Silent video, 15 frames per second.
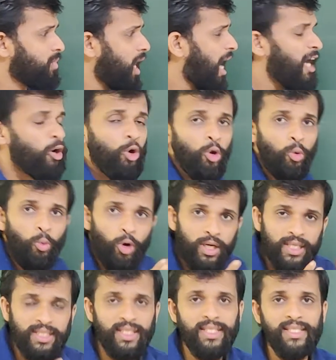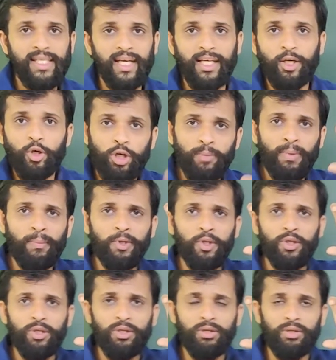I don't know what is inside it. You remember
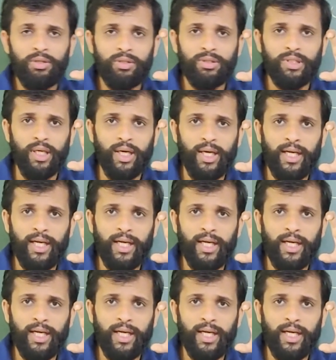the